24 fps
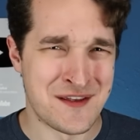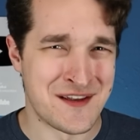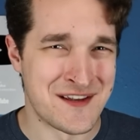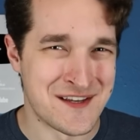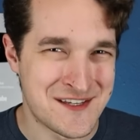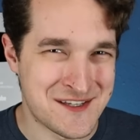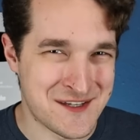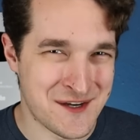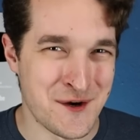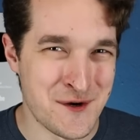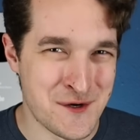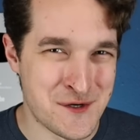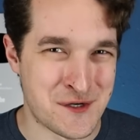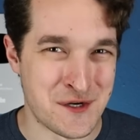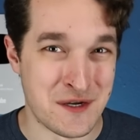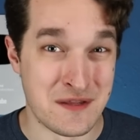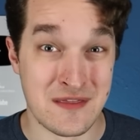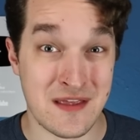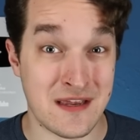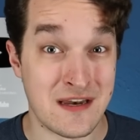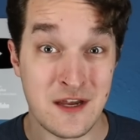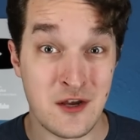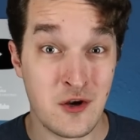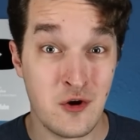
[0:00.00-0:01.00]
the assertion
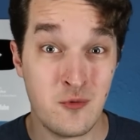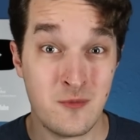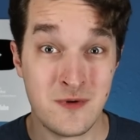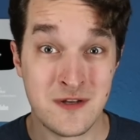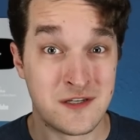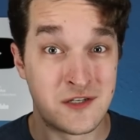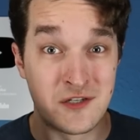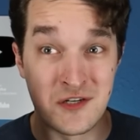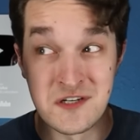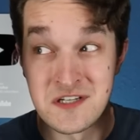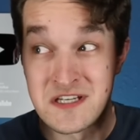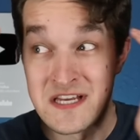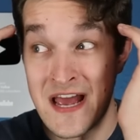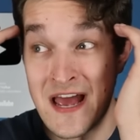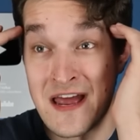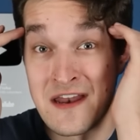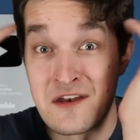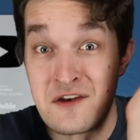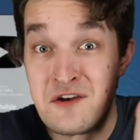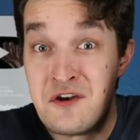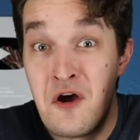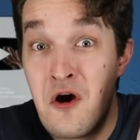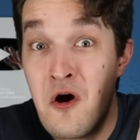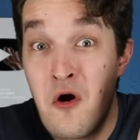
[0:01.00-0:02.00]
that humans just
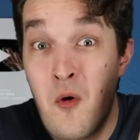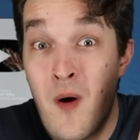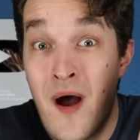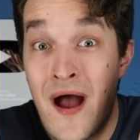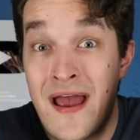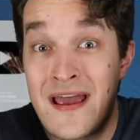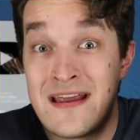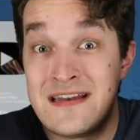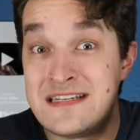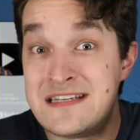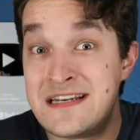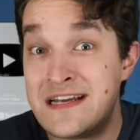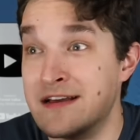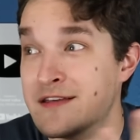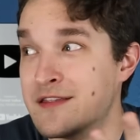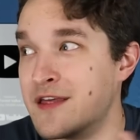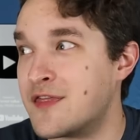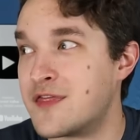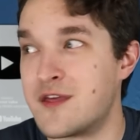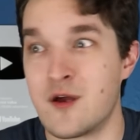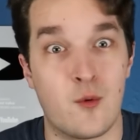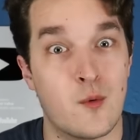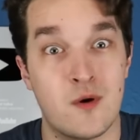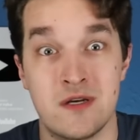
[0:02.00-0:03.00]
had no idea
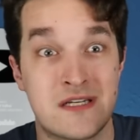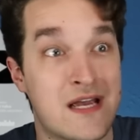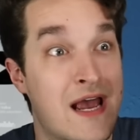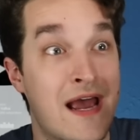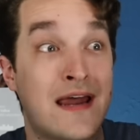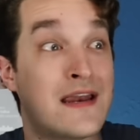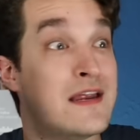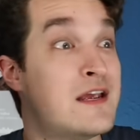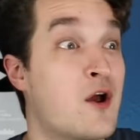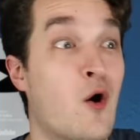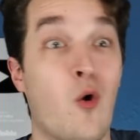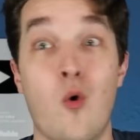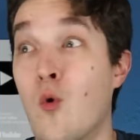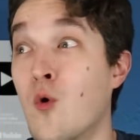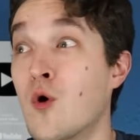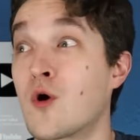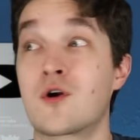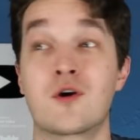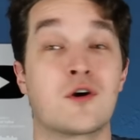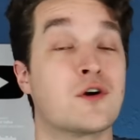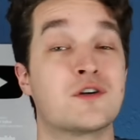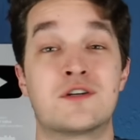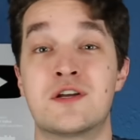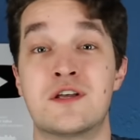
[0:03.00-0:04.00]
that there was any
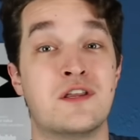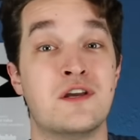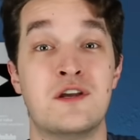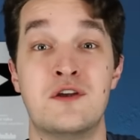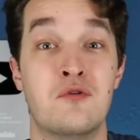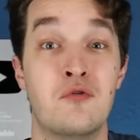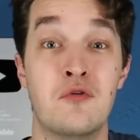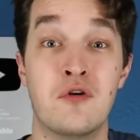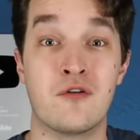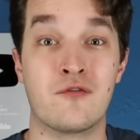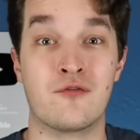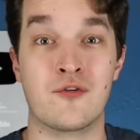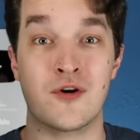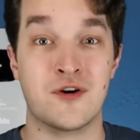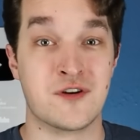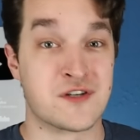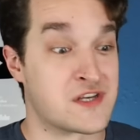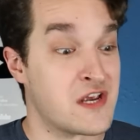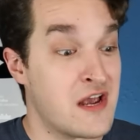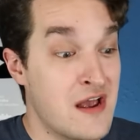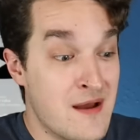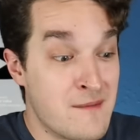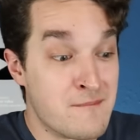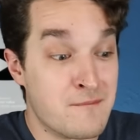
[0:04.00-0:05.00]
order to the universe